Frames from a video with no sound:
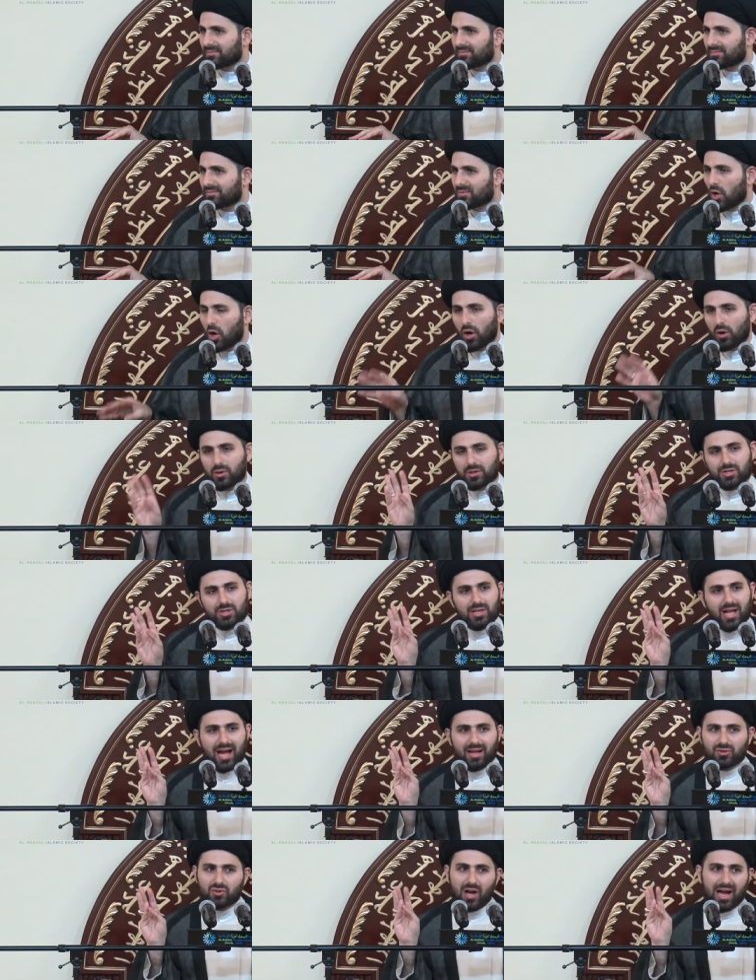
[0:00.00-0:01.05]
No, it's
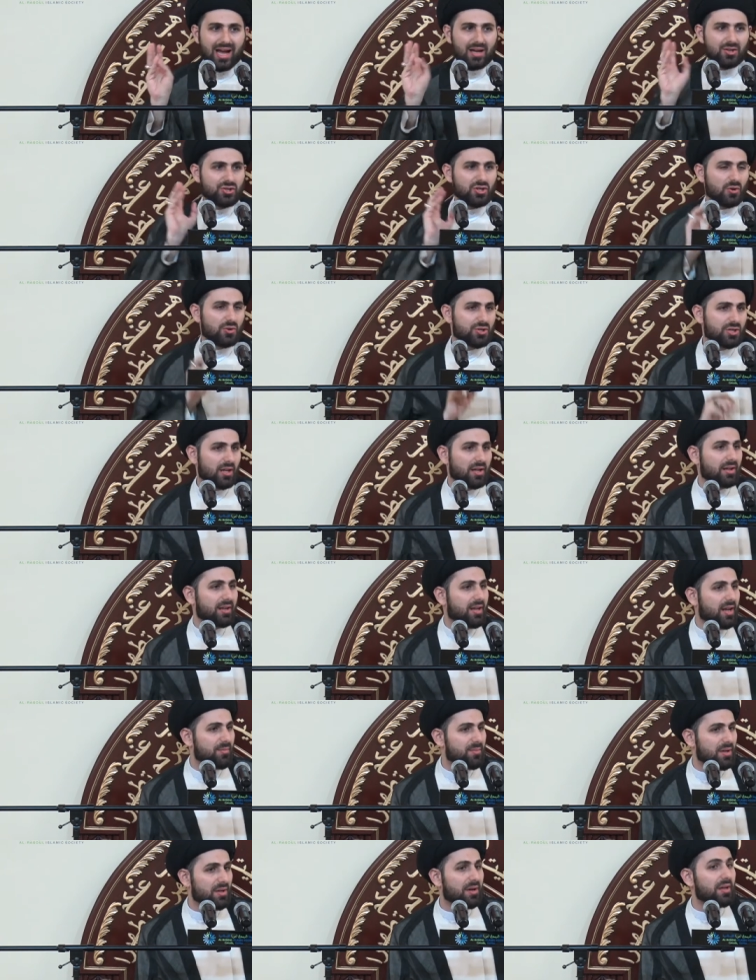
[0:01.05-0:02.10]
not dua Joshan al
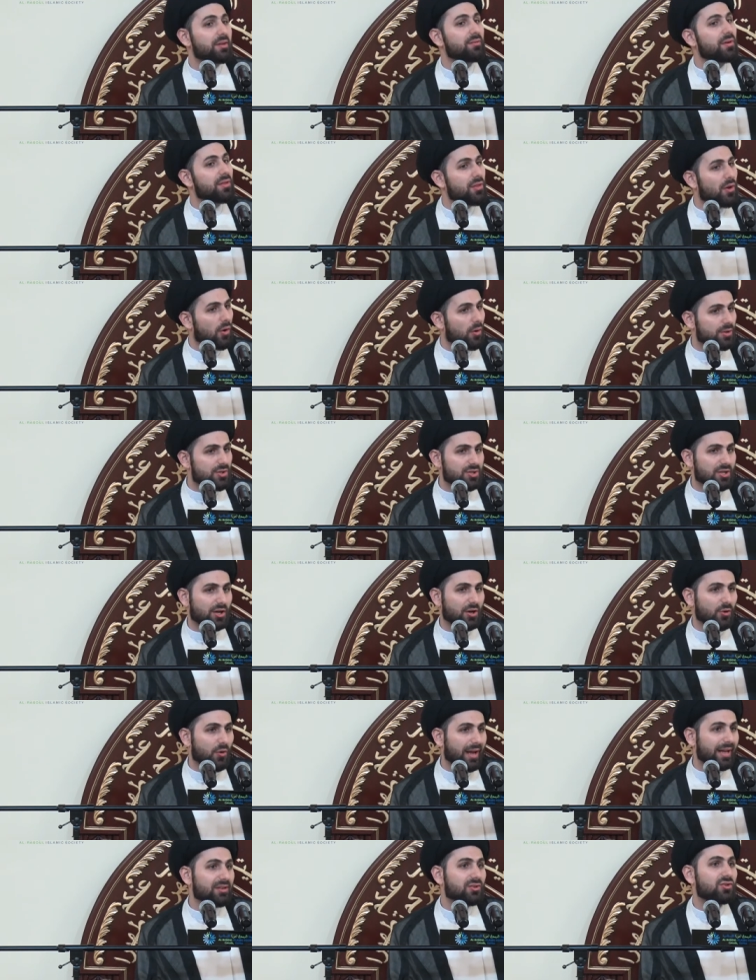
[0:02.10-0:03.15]
Kabir, even though it's a
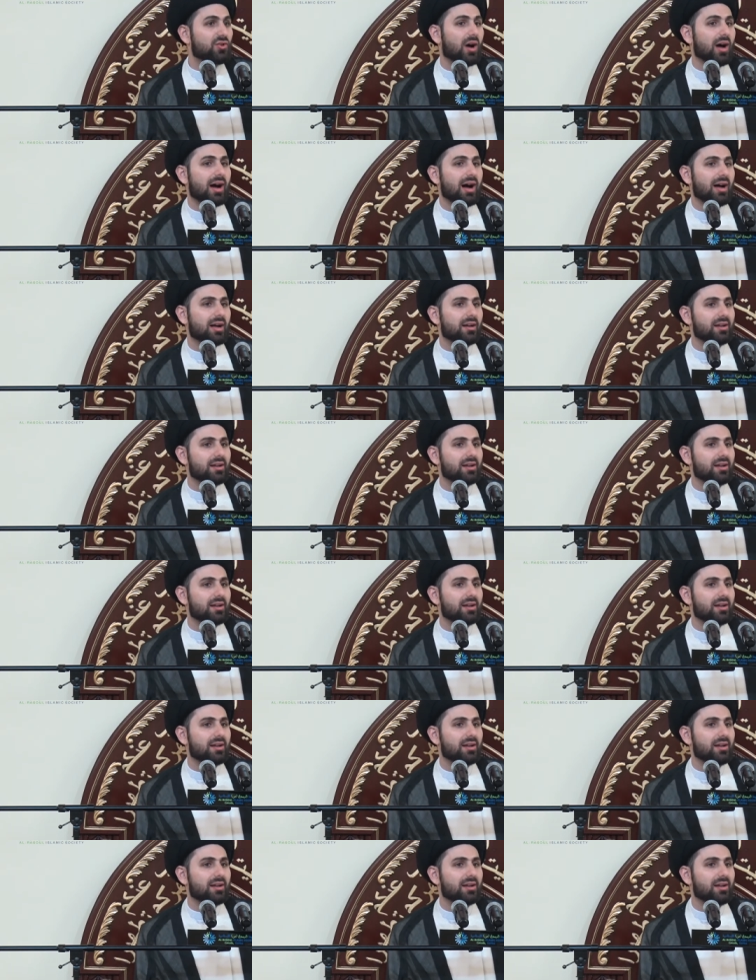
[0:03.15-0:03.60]
great dua.